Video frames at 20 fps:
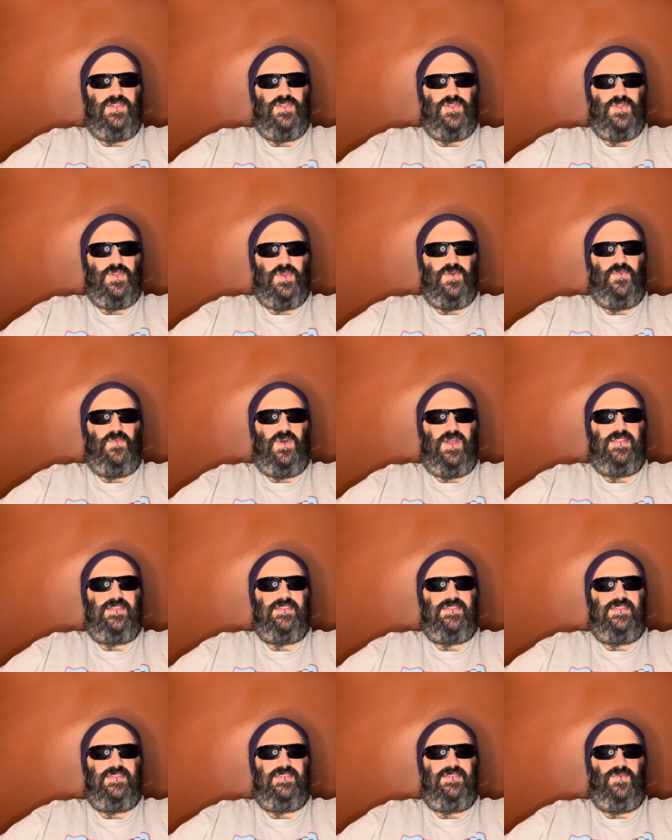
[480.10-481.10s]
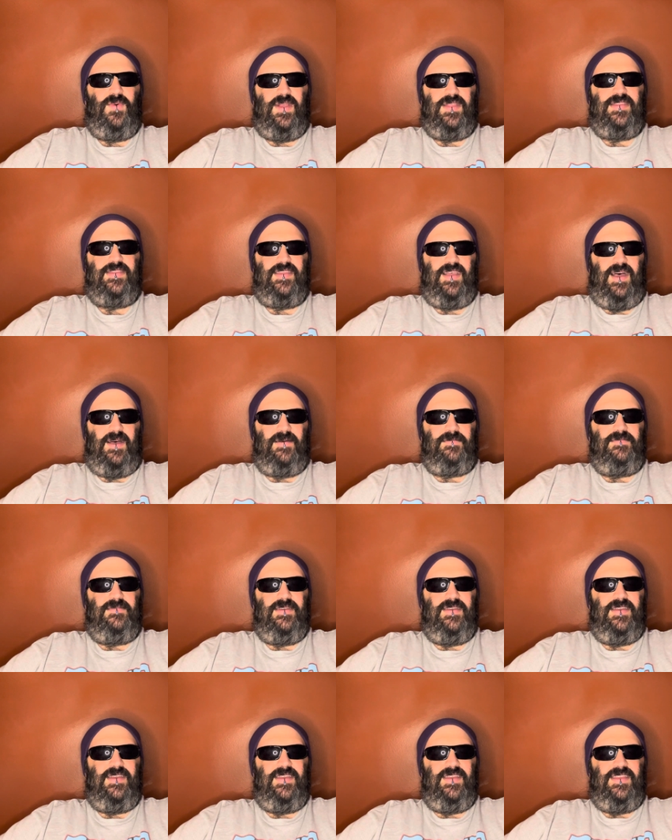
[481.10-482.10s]
sure what's what's up
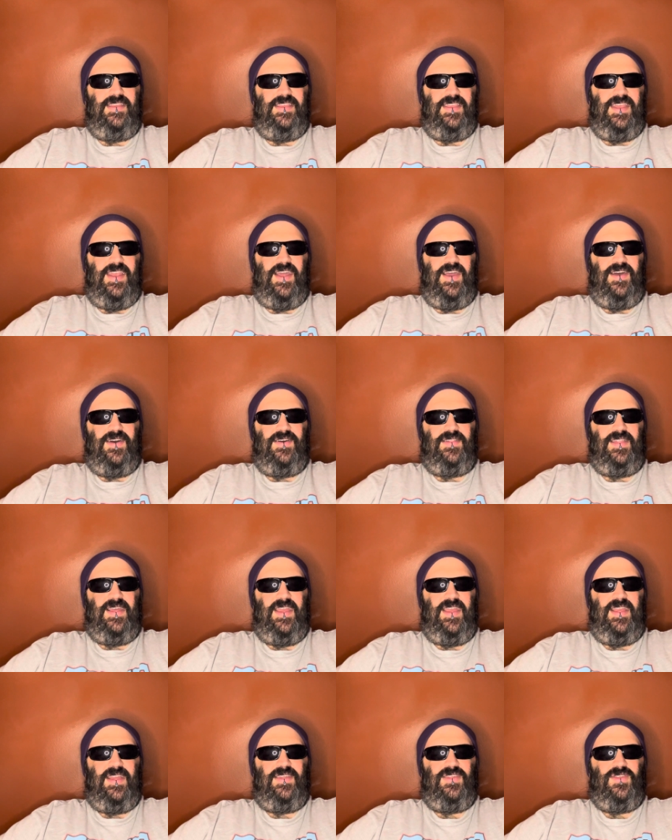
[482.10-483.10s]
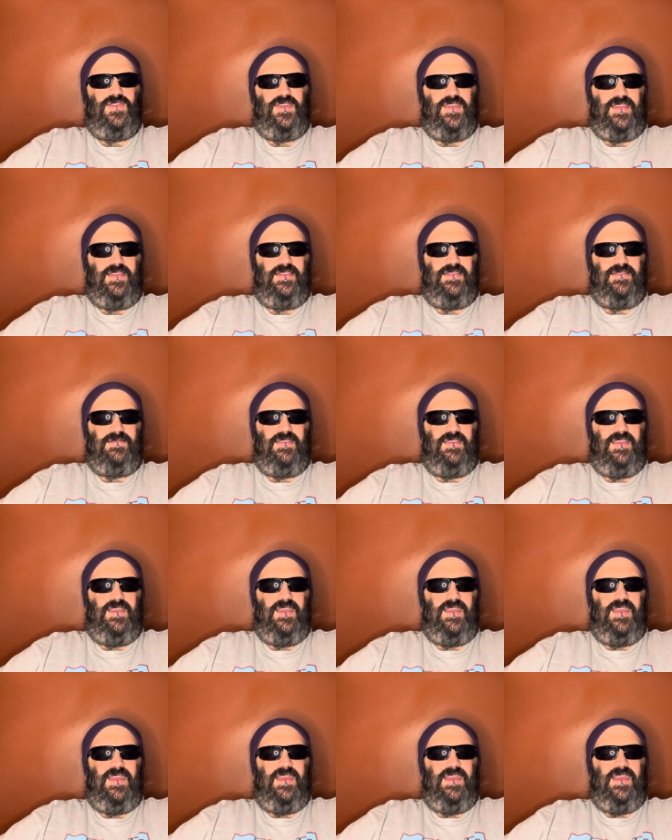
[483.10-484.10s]
you know, like she's
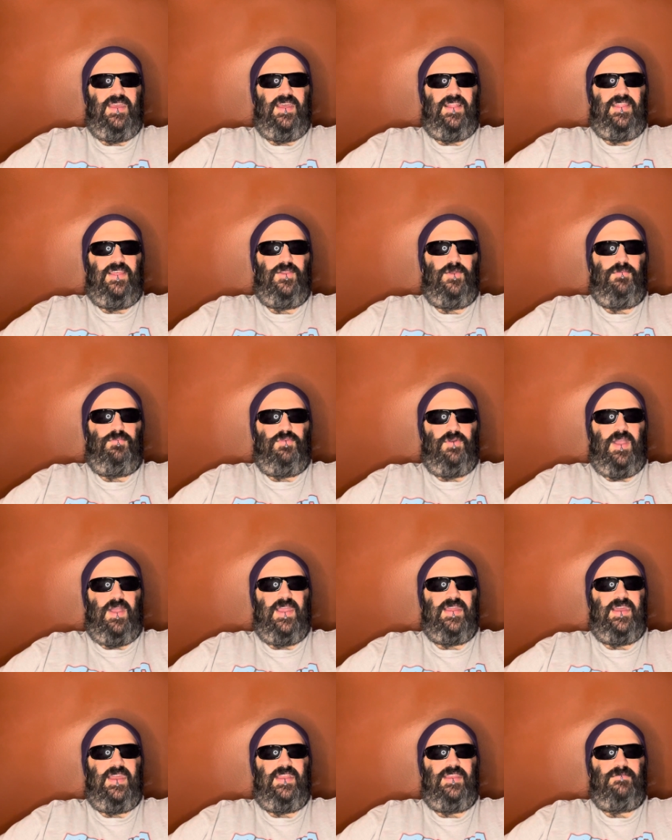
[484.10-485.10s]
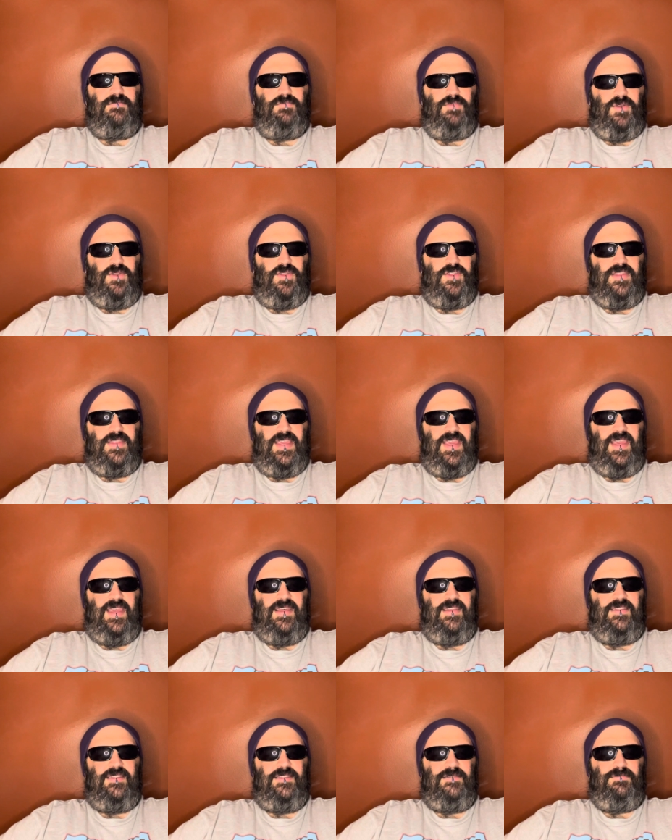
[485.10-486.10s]
a little bright-eyed and
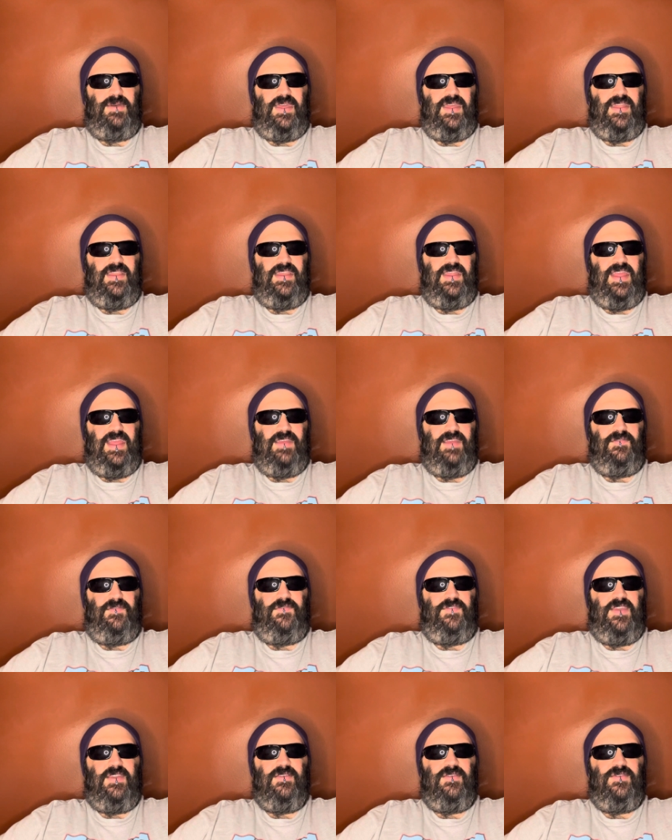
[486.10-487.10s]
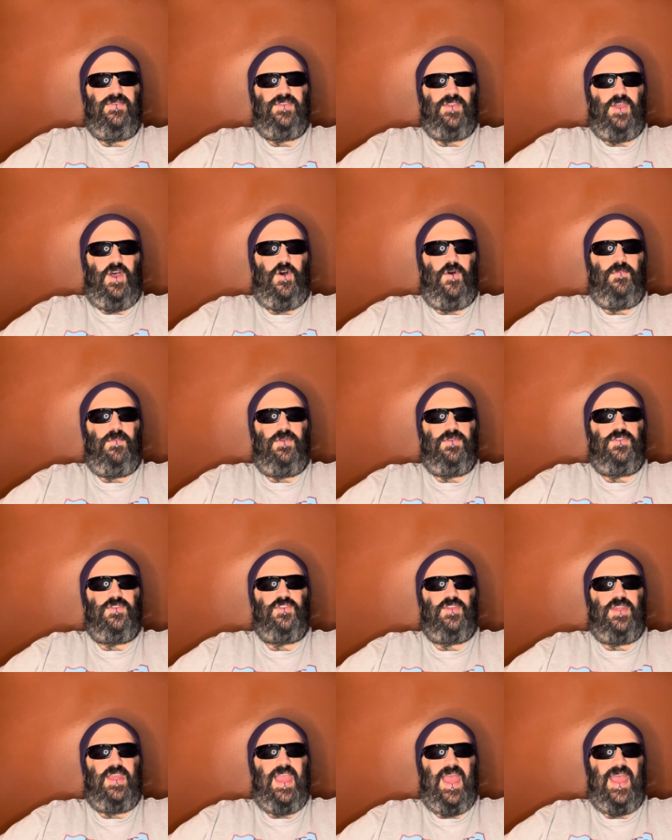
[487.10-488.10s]
bushy-tailed, but it feels almost,
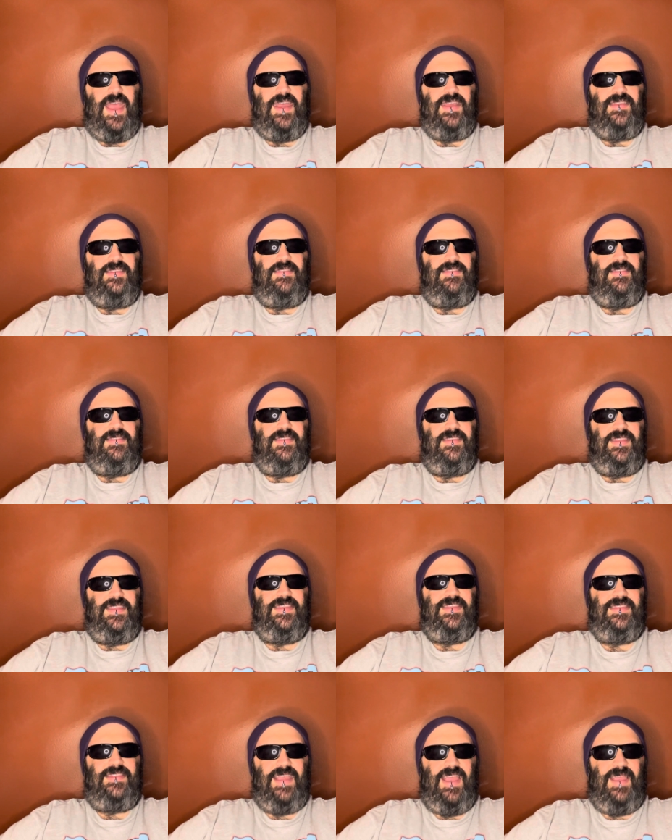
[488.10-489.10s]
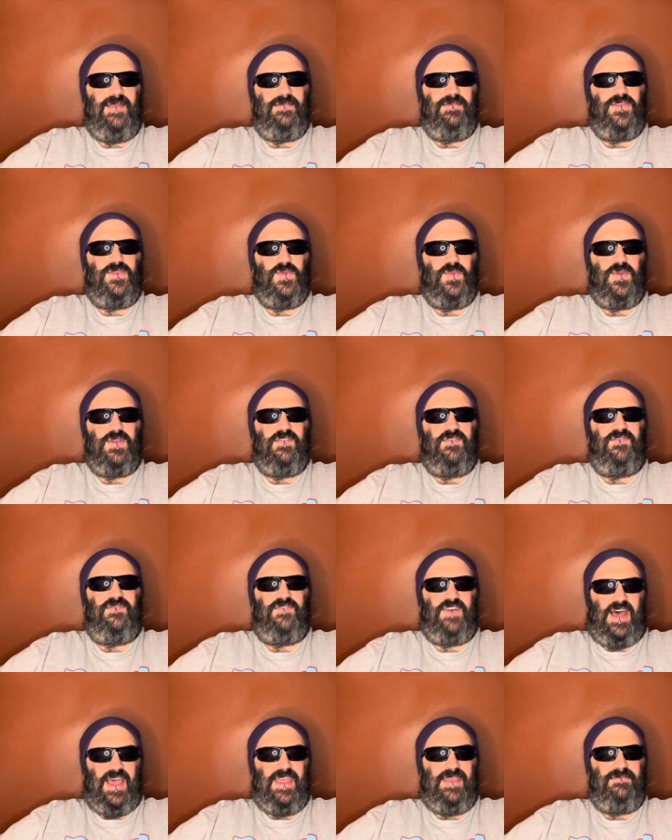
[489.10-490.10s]
she has the same sort of
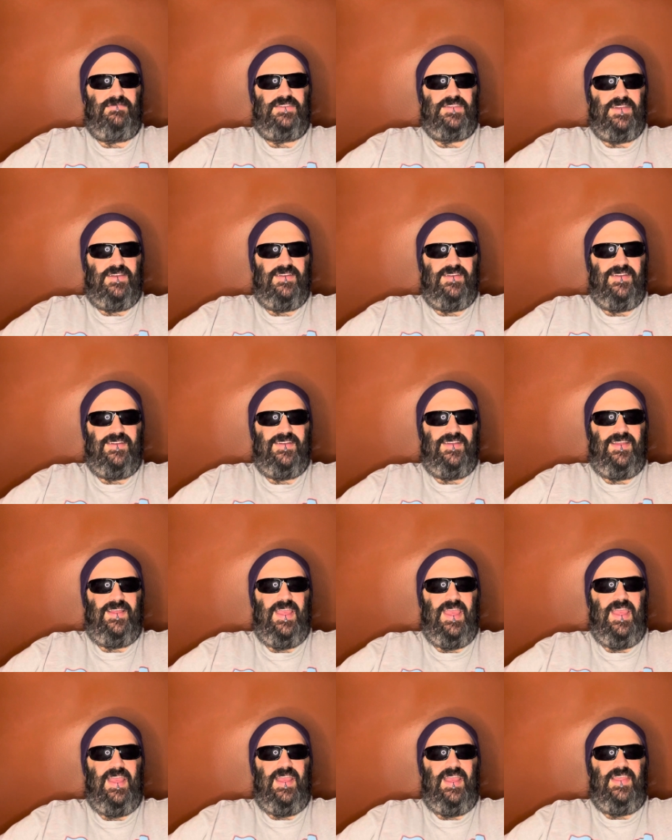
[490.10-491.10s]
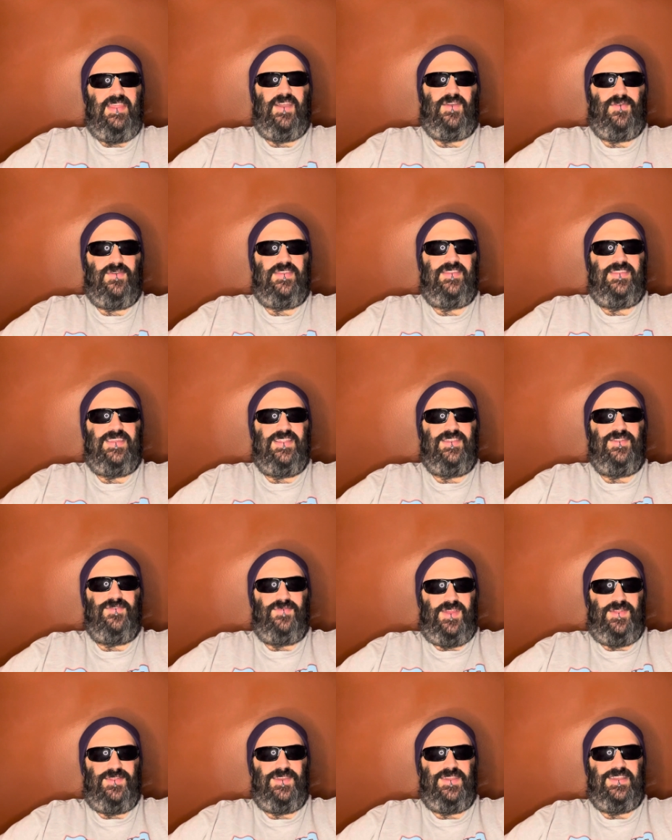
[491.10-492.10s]
vibe to her that Christina
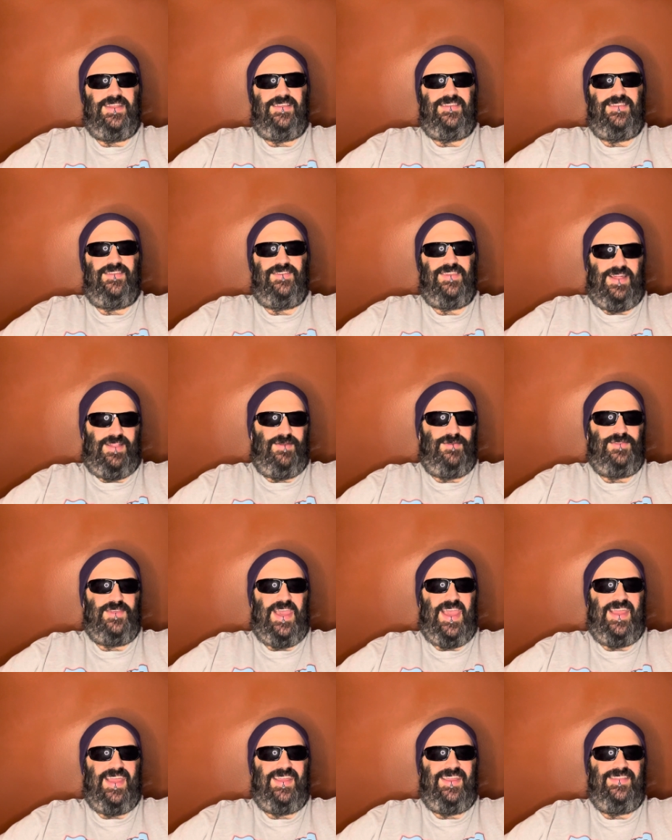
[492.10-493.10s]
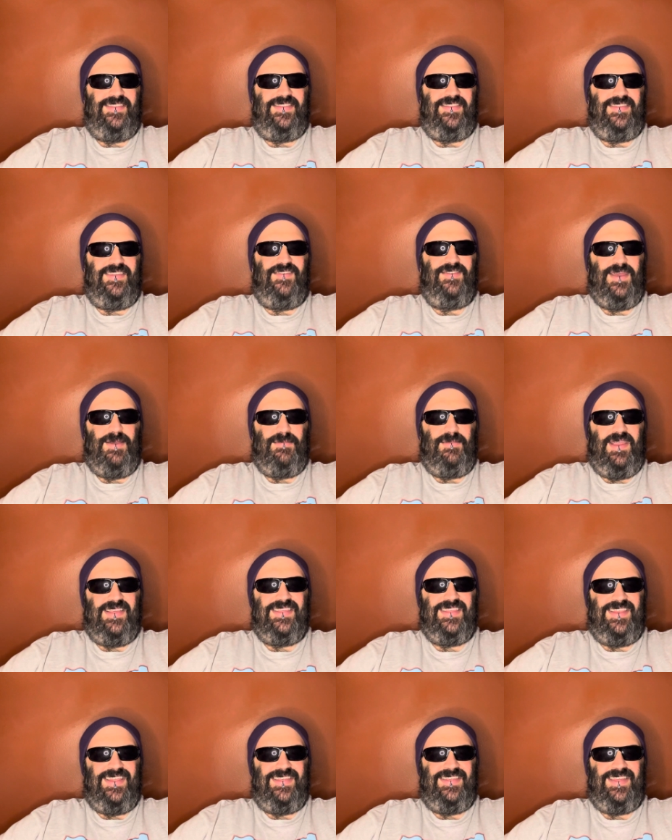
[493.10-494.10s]
Ricci does on Yellow Jackets, if that
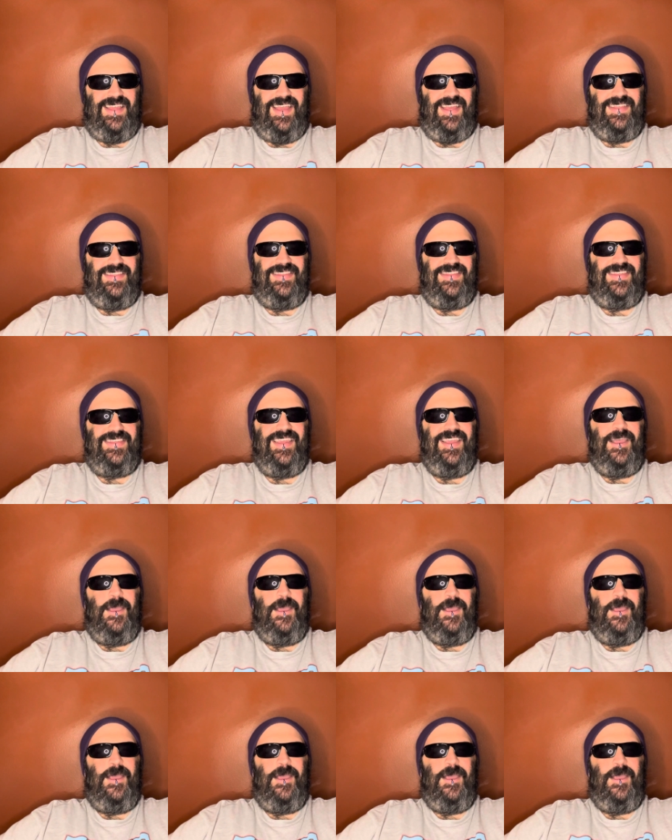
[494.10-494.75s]
makes any sense.